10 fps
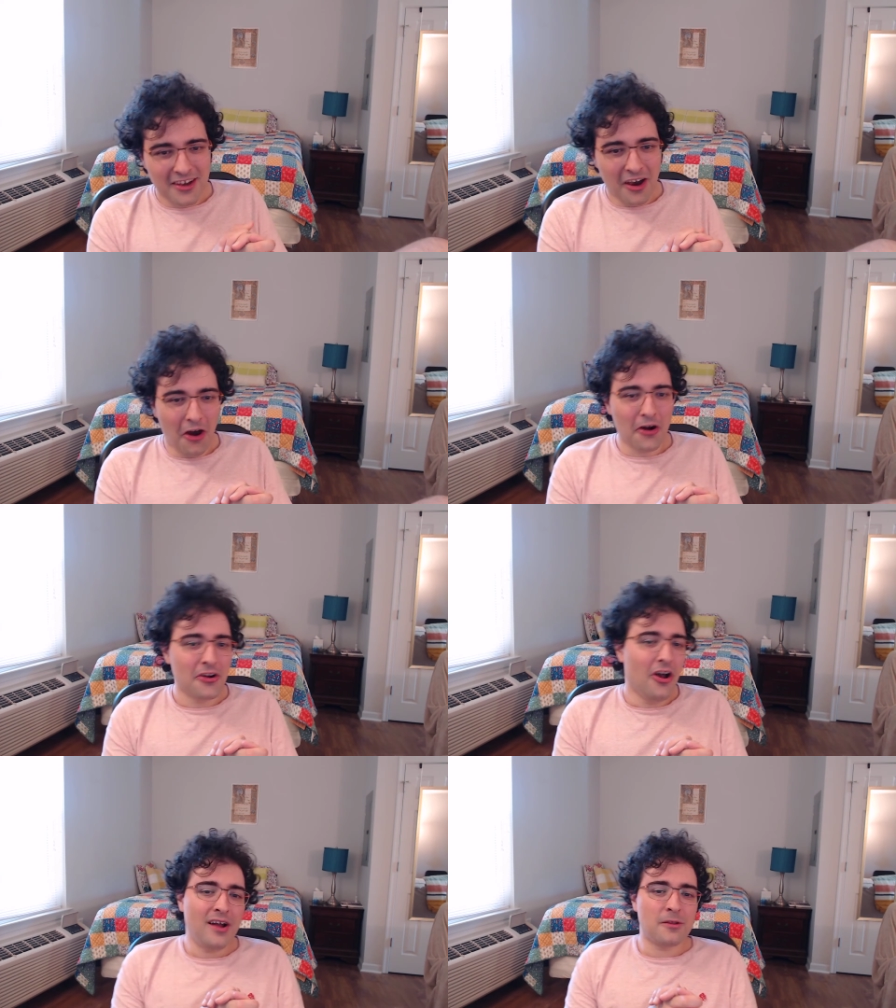are
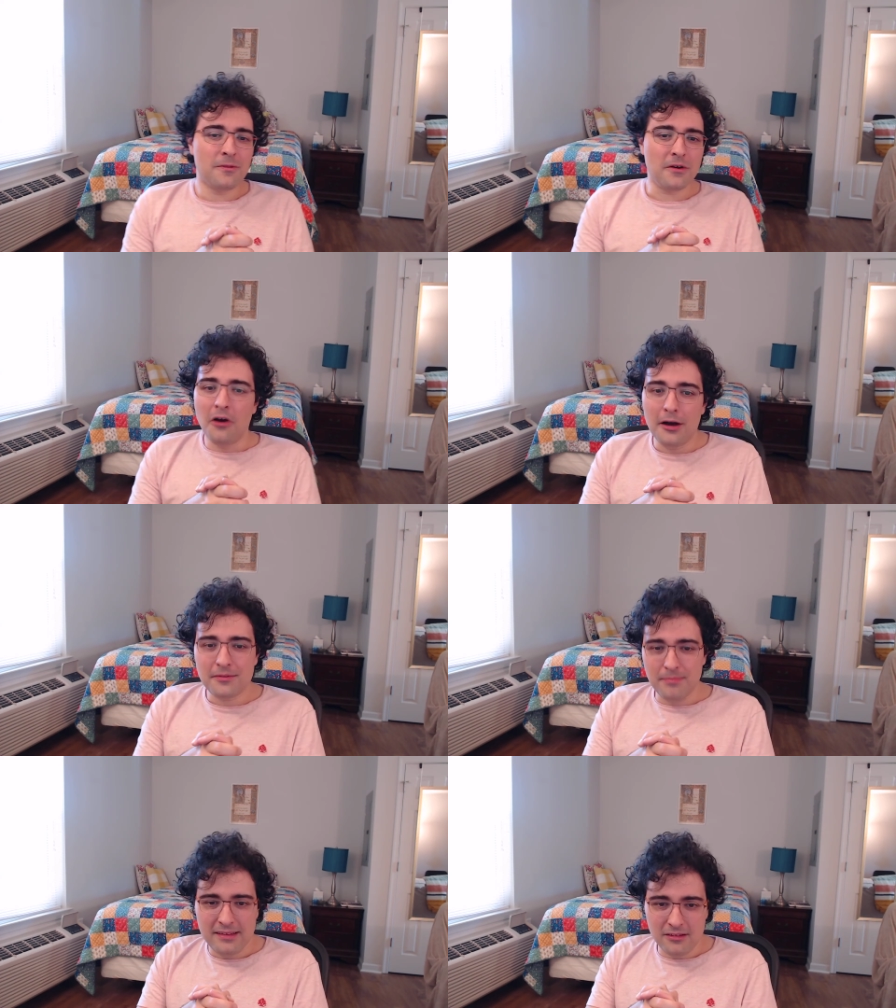not the god
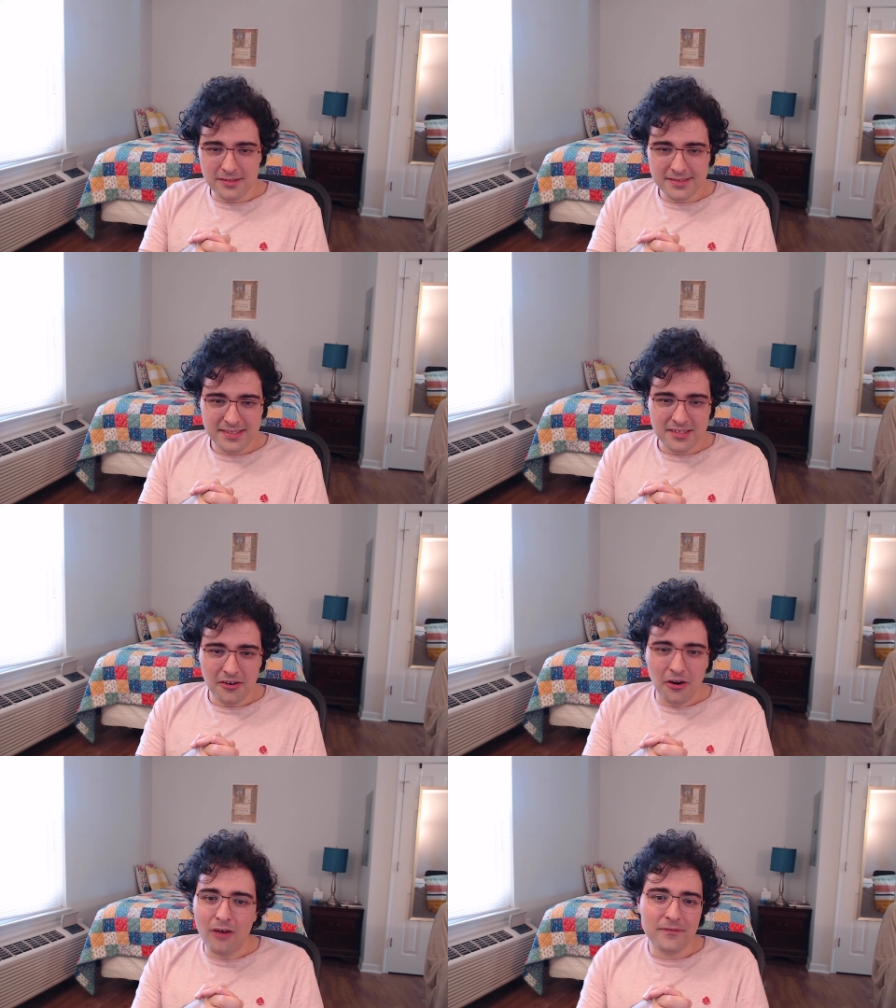medals
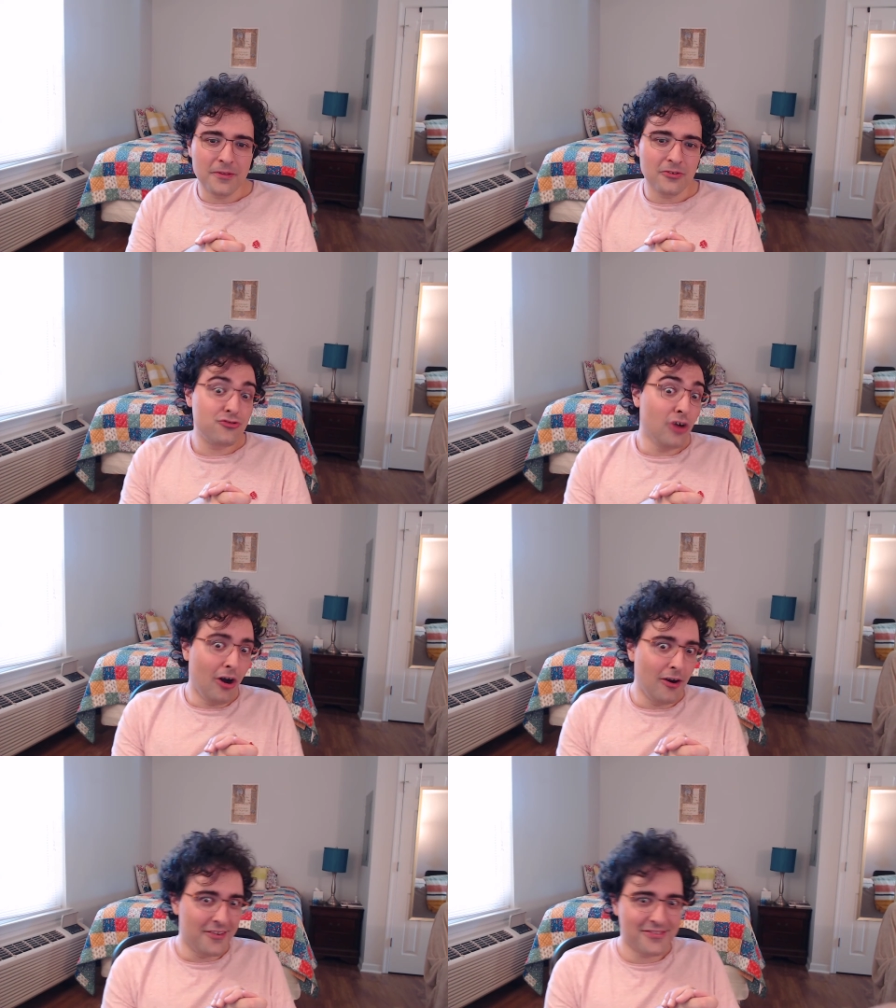of the
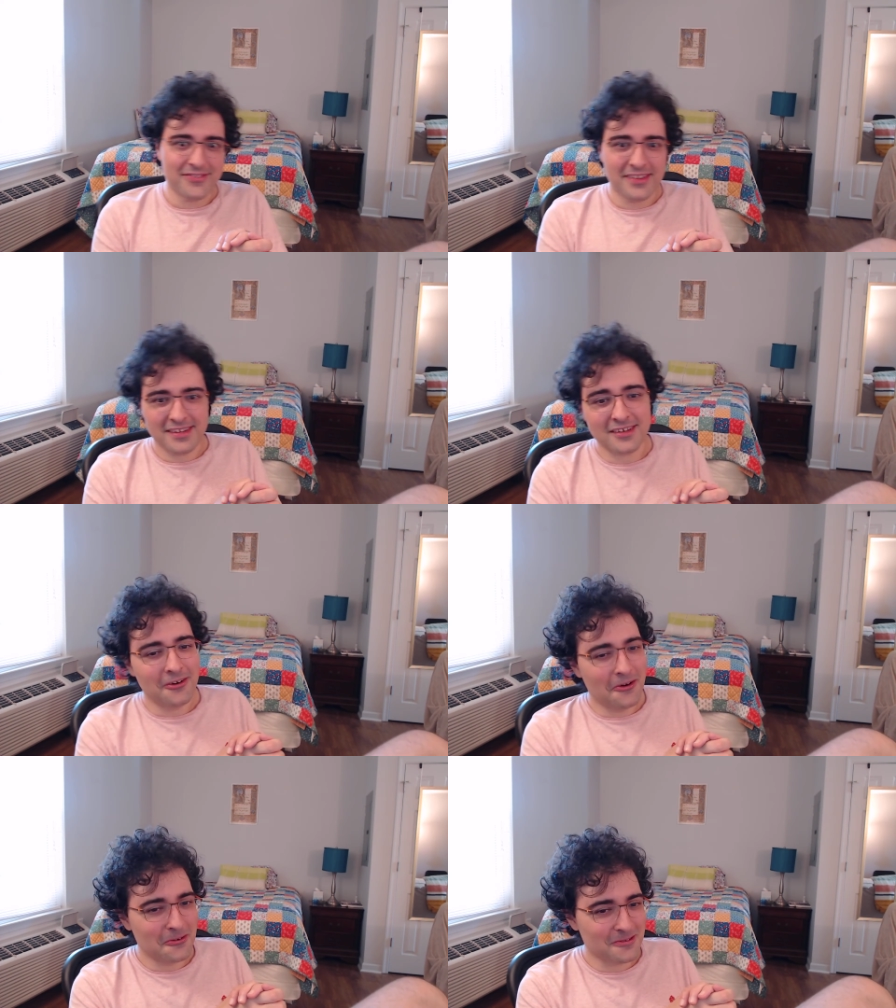shards that he
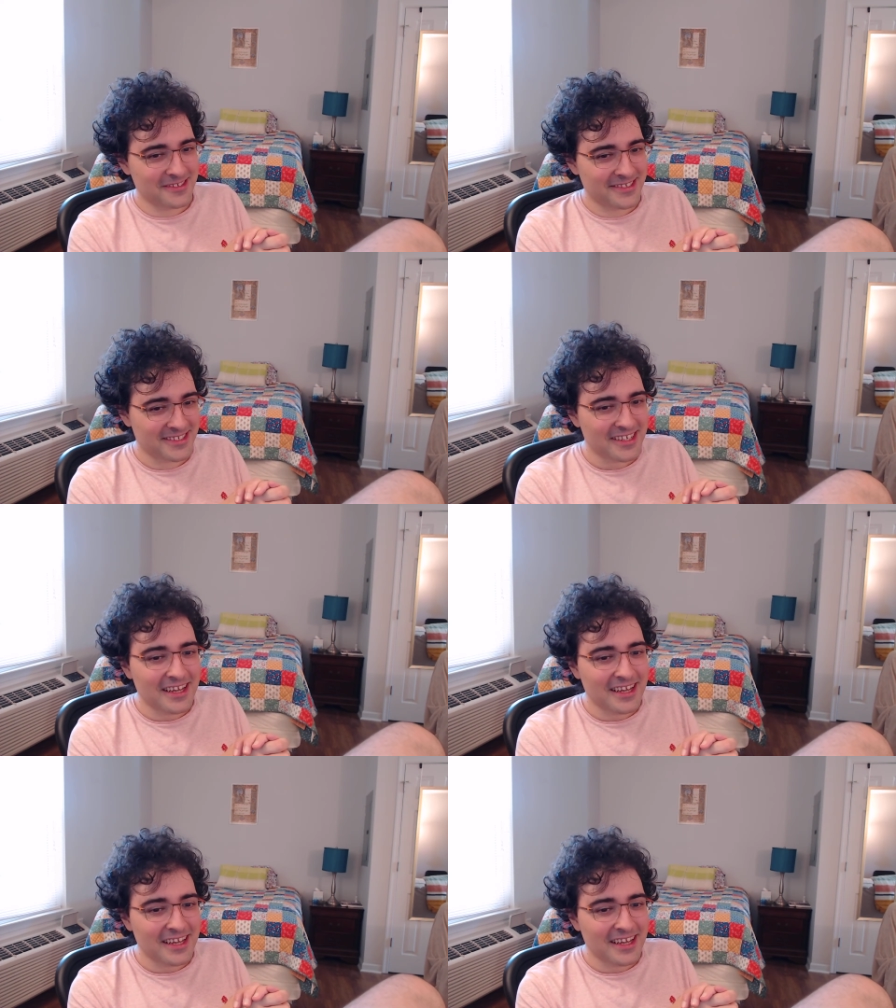holds.